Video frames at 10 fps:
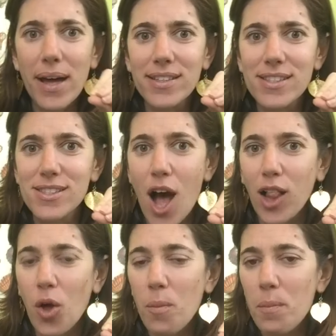buds
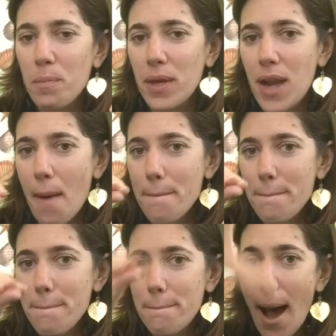all open up,
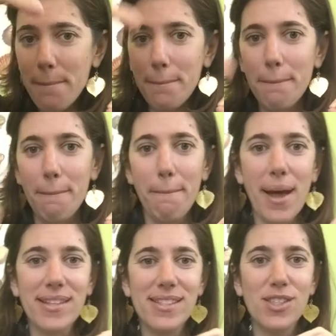pop,
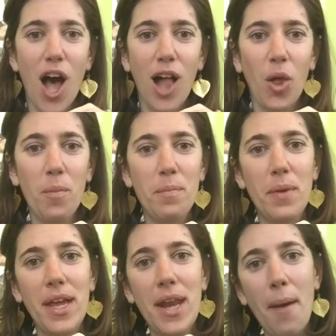buds all
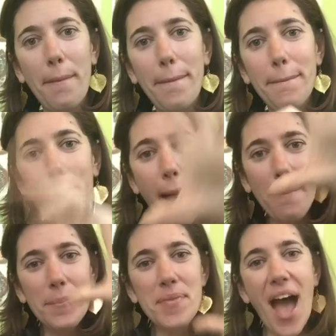open up, pop.
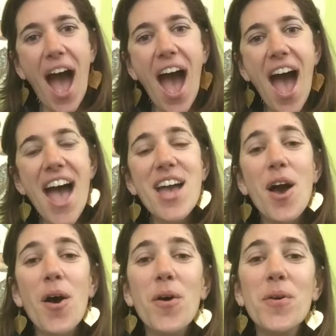
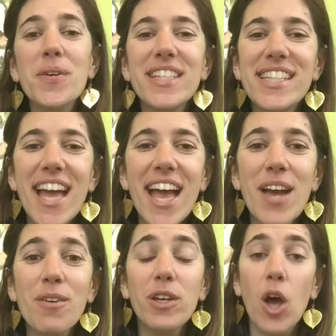Hi-ho the
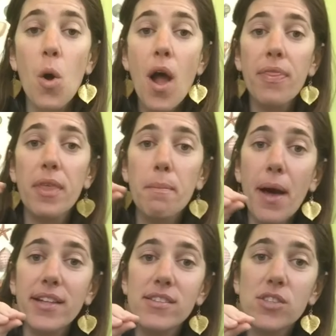dairy-o, the
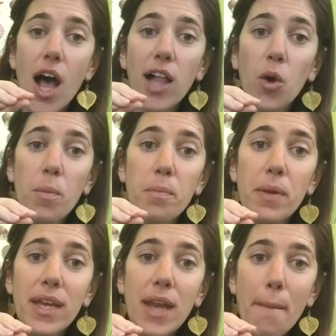buds all
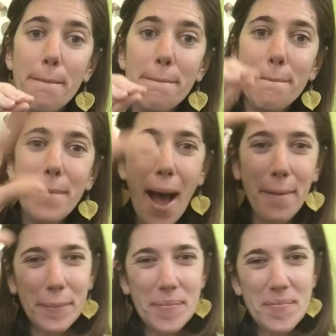open up, pop.